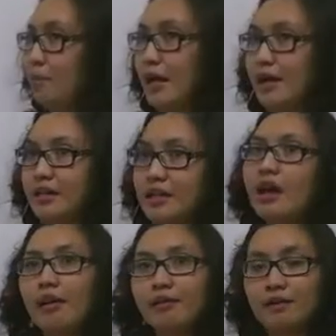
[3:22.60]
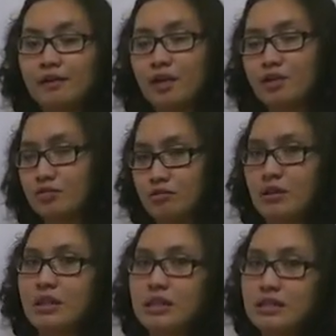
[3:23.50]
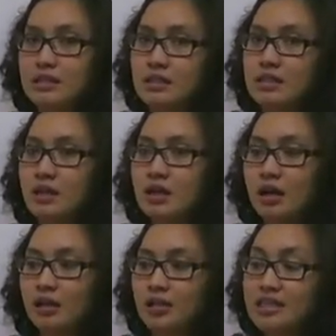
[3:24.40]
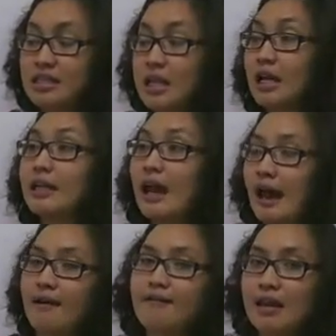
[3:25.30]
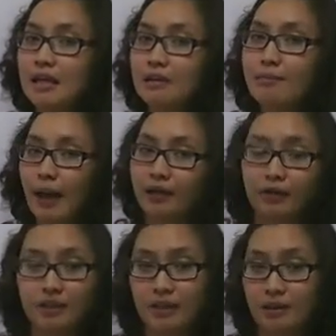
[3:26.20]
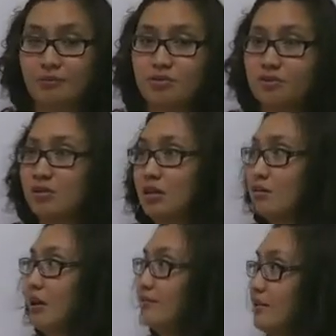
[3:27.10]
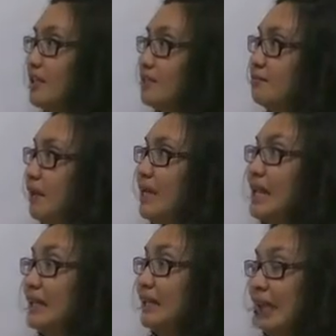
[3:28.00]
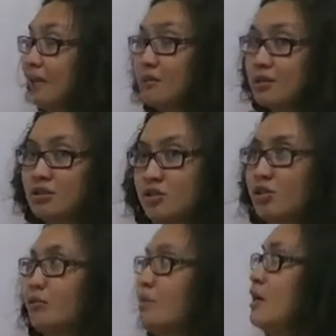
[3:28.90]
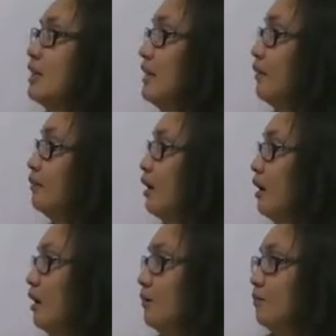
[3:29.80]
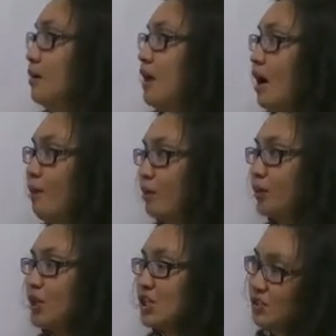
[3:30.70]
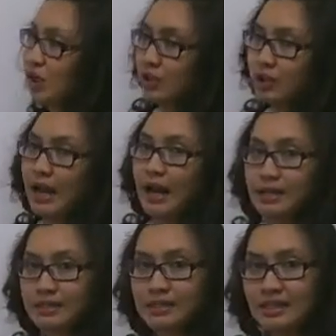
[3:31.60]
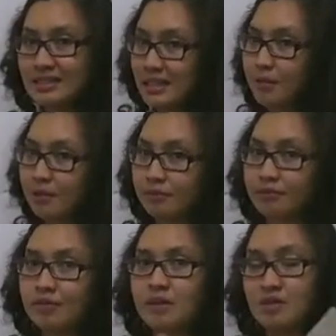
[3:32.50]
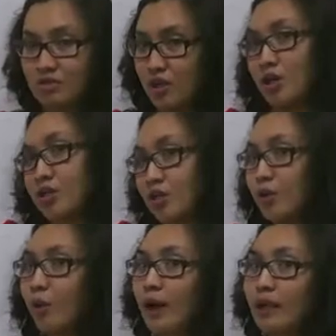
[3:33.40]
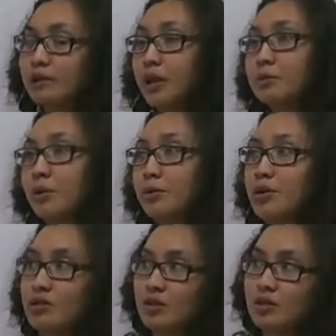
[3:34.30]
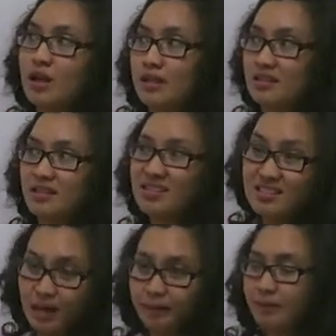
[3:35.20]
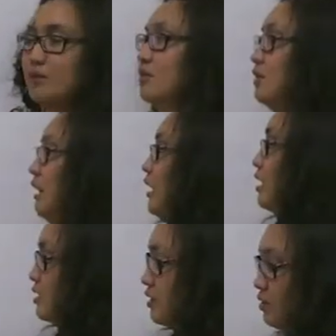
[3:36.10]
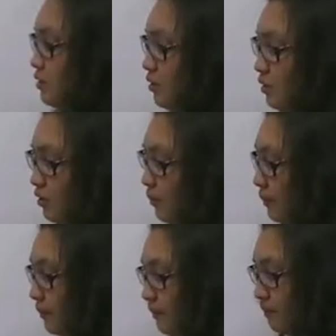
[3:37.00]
polarity, if a student does not have any background in chemistry, then you have to explain in layman's term that a polar structure has this type of structure while a non-polar structure has this type. Okay? So